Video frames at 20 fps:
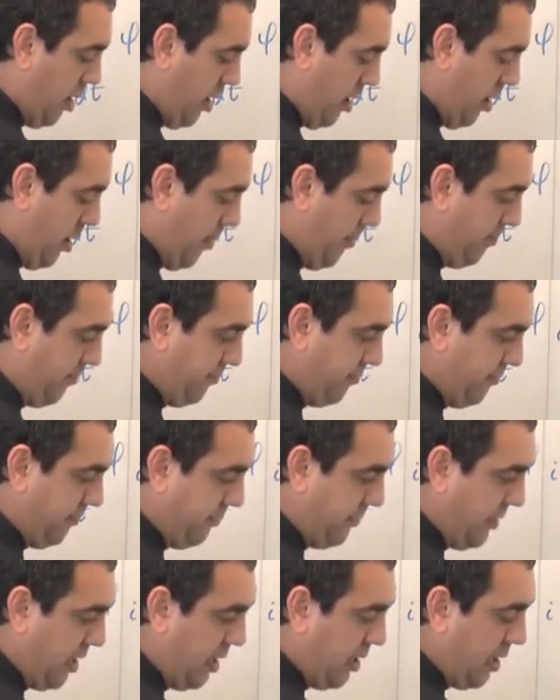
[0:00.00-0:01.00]
Um,
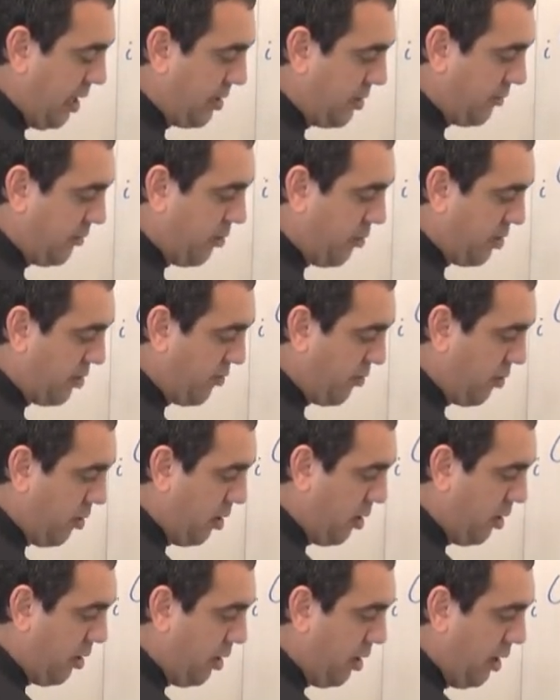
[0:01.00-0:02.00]
and that's, of course, for
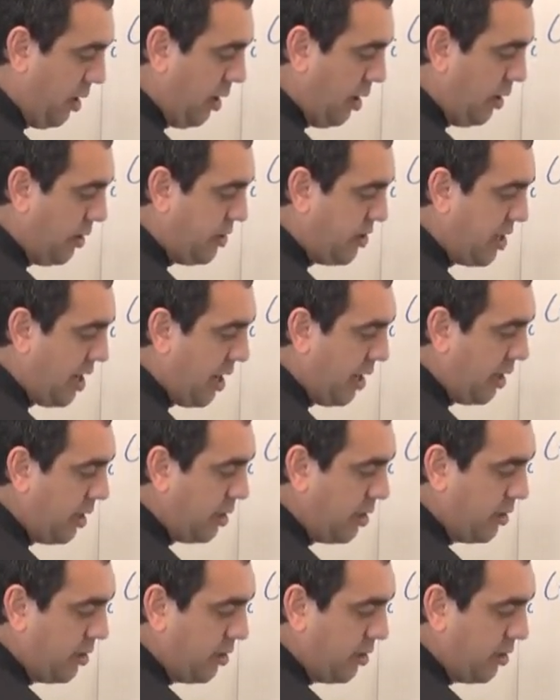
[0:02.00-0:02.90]
all j in